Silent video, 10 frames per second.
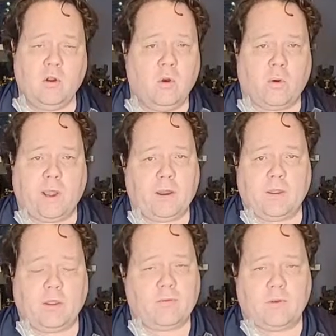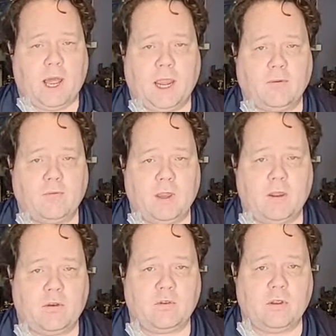or any of the other flying
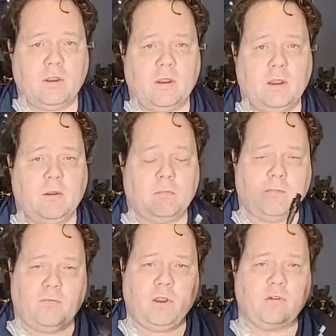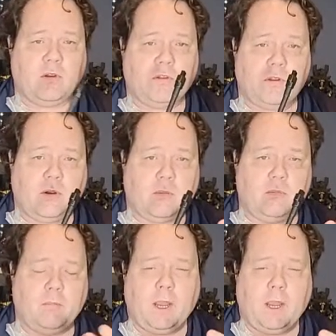figures, Visions and your